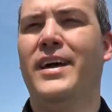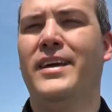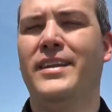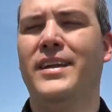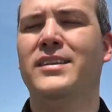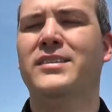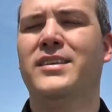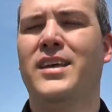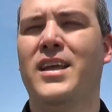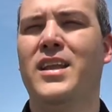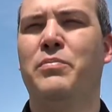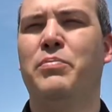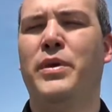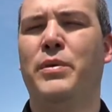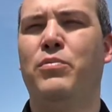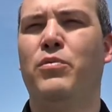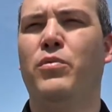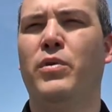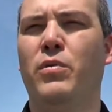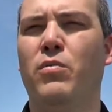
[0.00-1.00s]
and that's kind of the
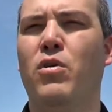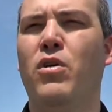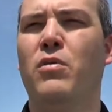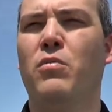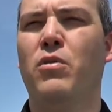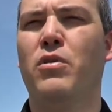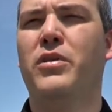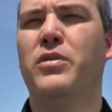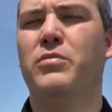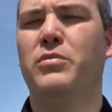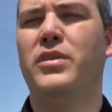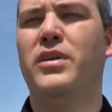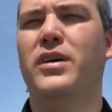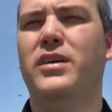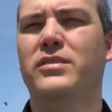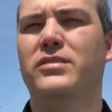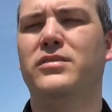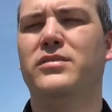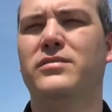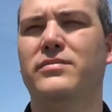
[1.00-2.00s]
people we want working with
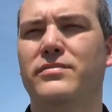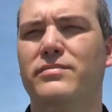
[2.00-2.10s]
us.